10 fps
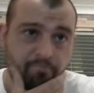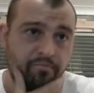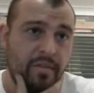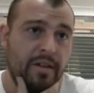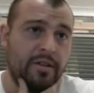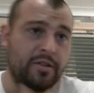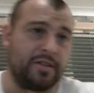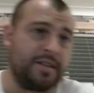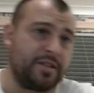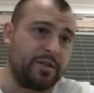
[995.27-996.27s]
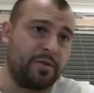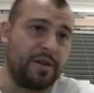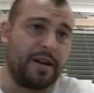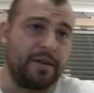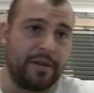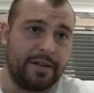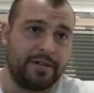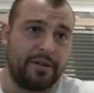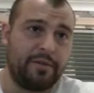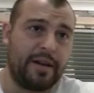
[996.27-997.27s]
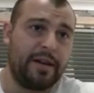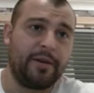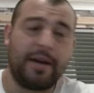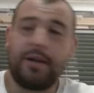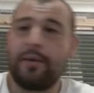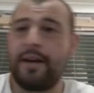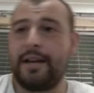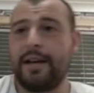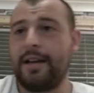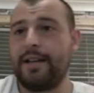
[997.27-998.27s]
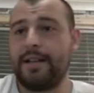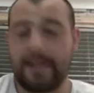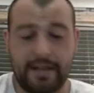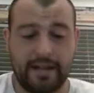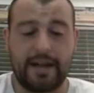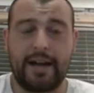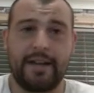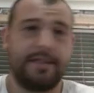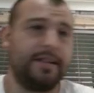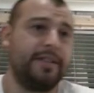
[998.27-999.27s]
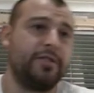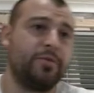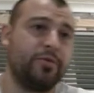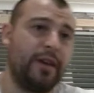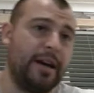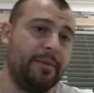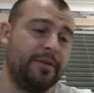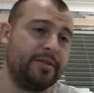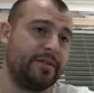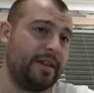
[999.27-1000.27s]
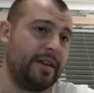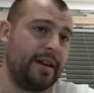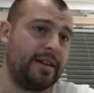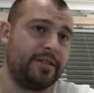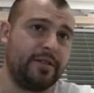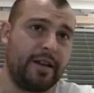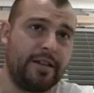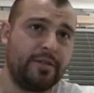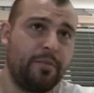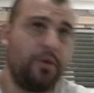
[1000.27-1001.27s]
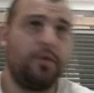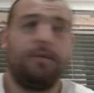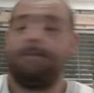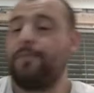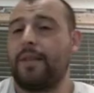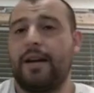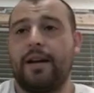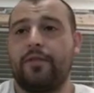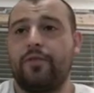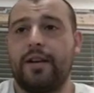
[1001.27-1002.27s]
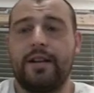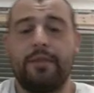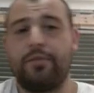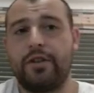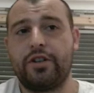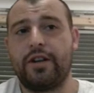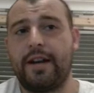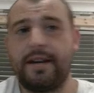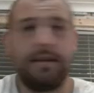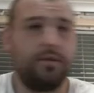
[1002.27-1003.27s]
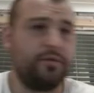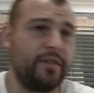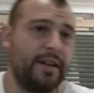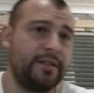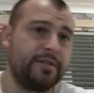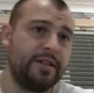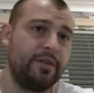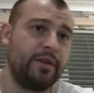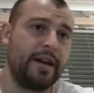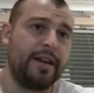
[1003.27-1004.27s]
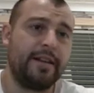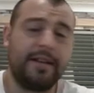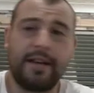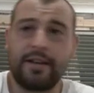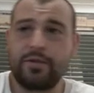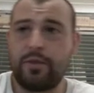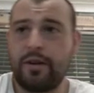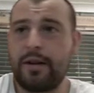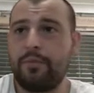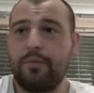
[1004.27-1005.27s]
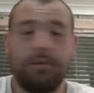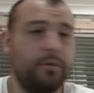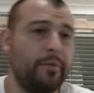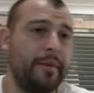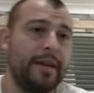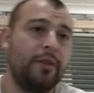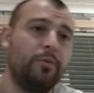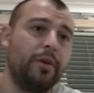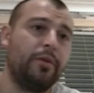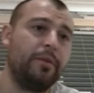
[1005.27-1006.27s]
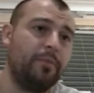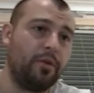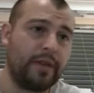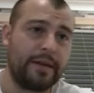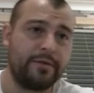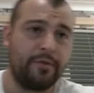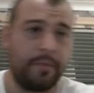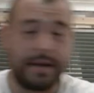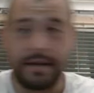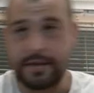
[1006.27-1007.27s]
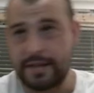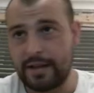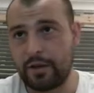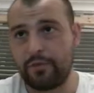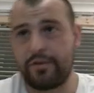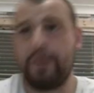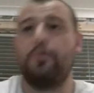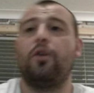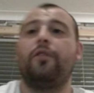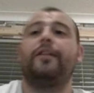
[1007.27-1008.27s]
not to this degree anyway. So anyway, any likes, any subscribers, any support, I greatly appreciate. Hopefully I'll see you again in the next one. I'll probably be uploading more games from Mikhail Tal, hopefully in more of a